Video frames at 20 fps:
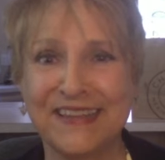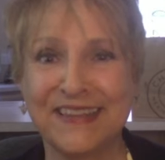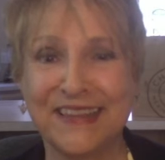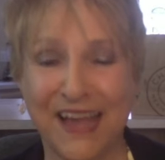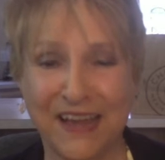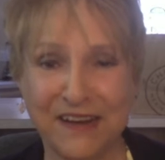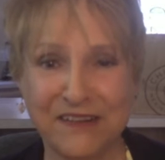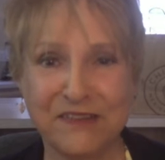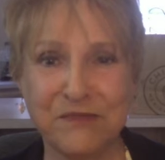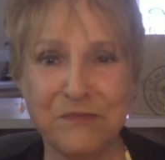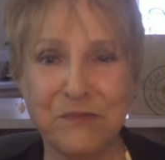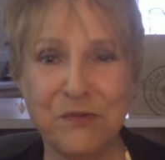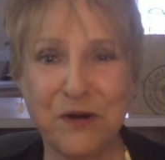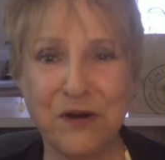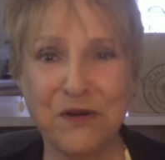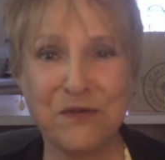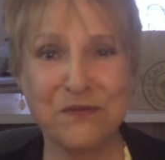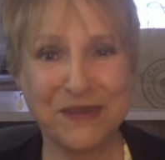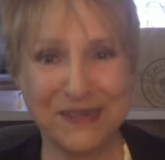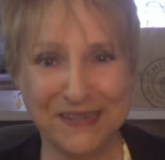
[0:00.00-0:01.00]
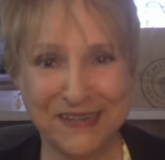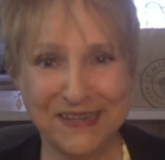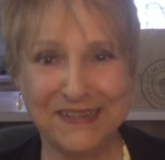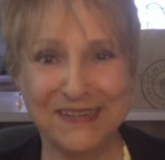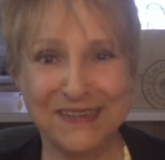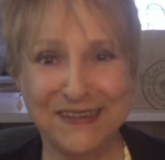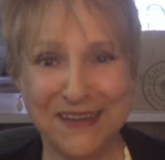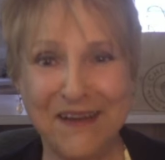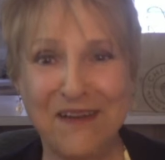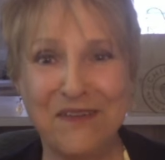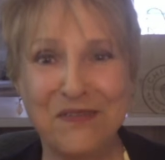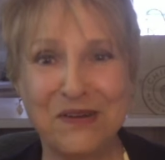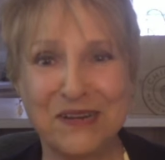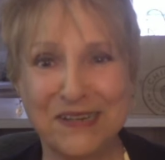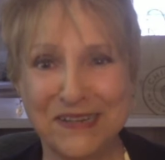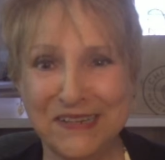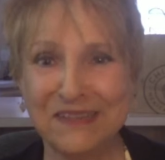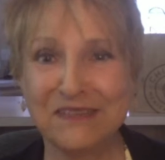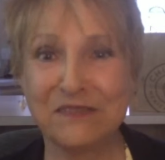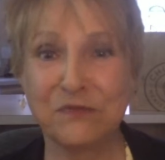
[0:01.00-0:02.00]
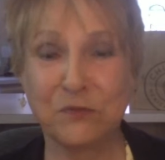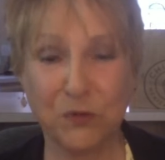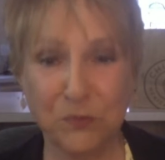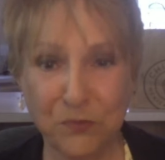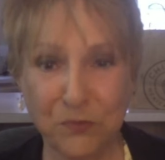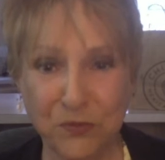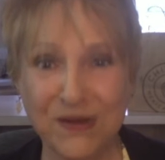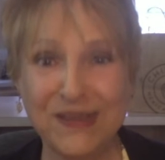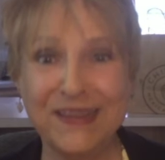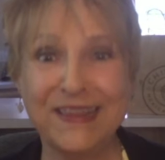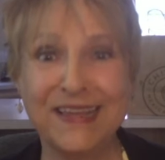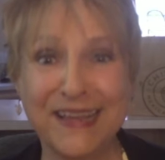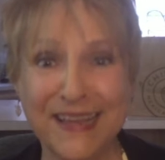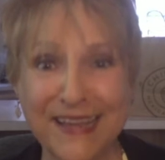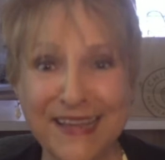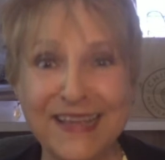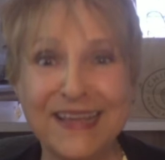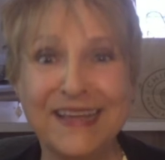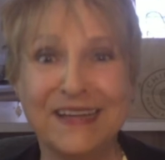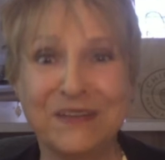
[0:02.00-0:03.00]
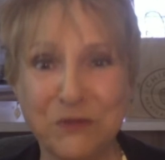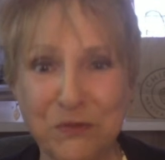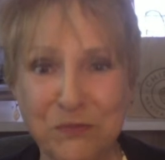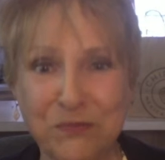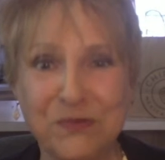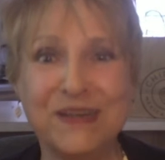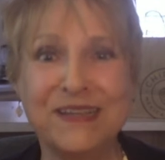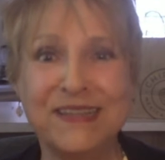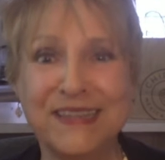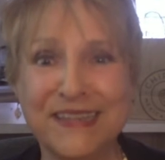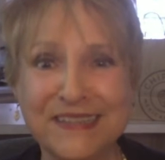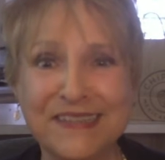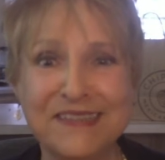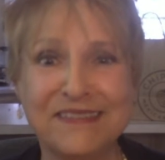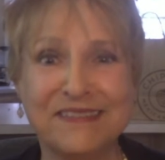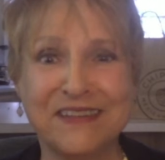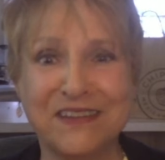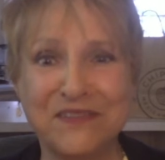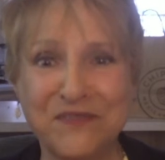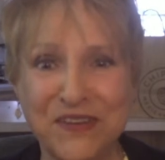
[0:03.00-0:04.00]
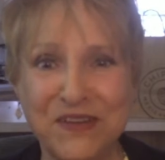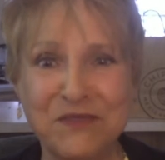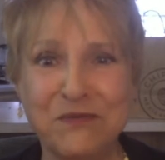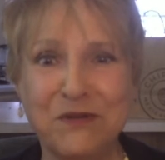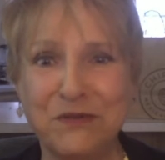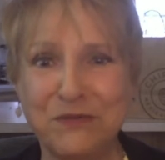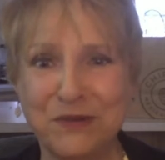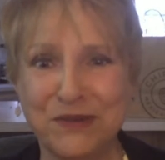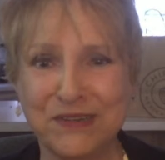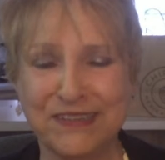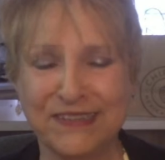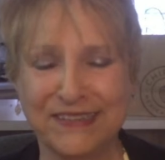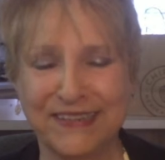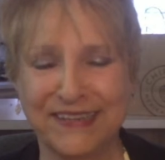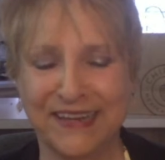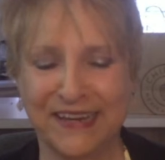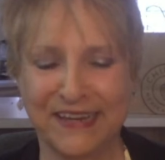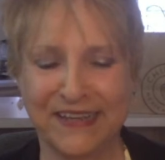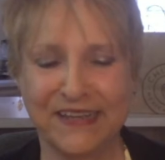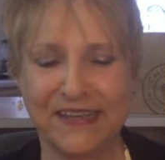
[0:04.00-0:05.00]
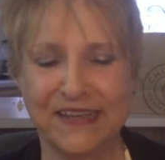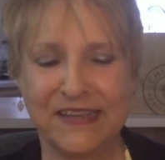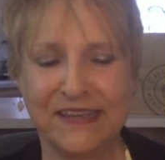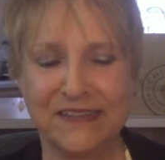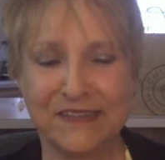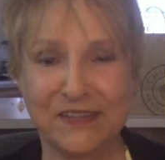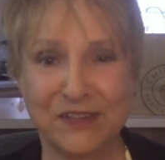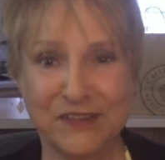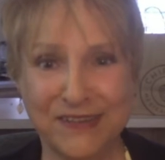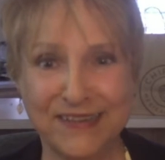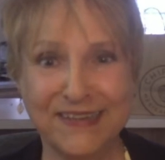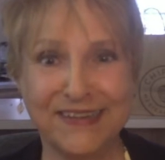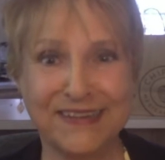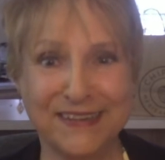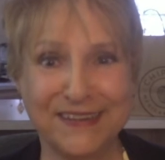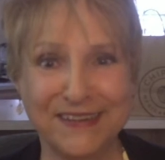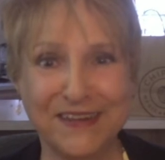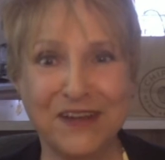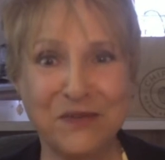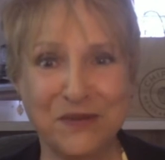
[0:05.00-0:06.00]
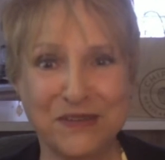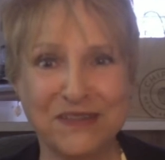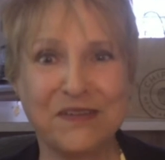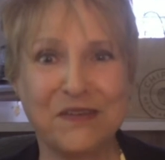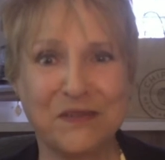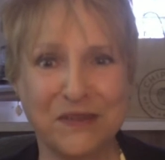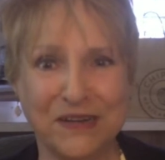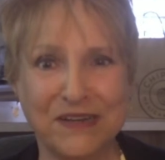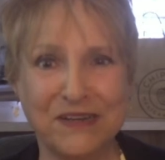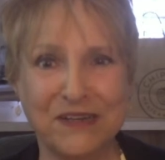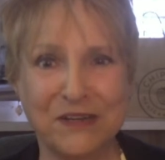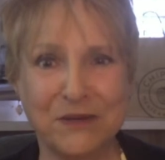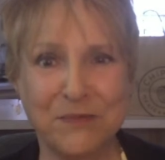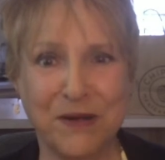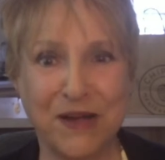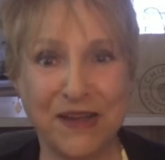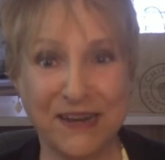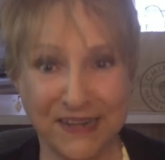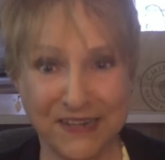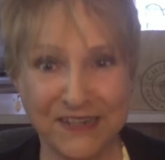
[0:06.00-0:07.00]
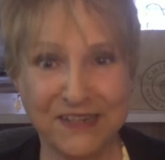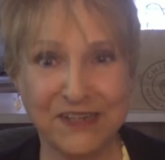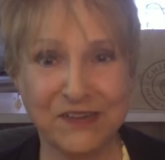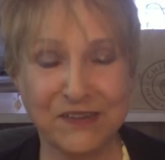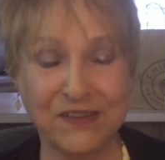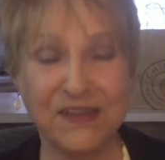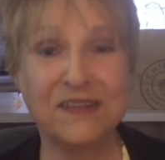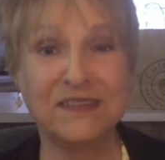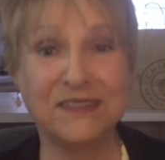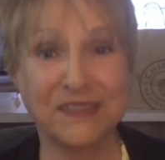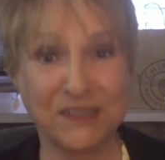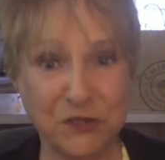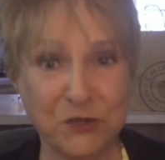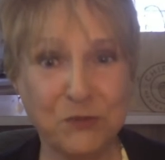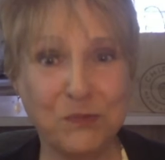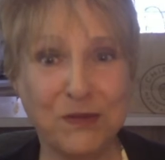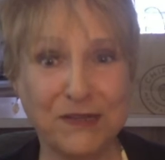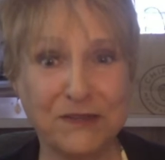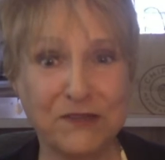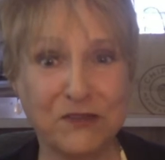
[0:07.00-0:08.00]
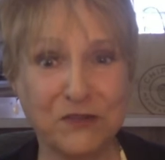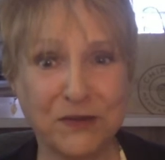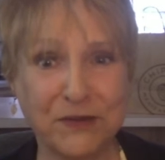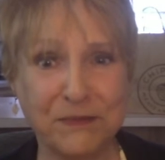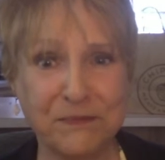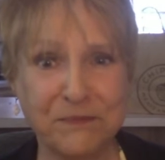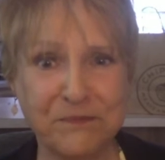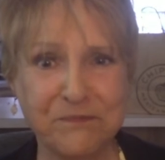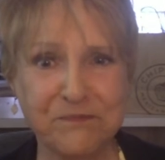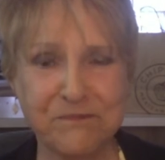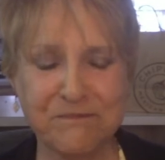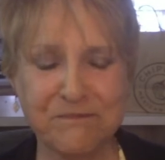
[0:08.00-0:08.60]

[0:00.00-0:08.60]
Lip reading: That is important. We need to know what it is we're breathing in. We're breathing this stuff in when we're cleaning. So you need to know what's going into your body, into your lungs, into your bloodstream,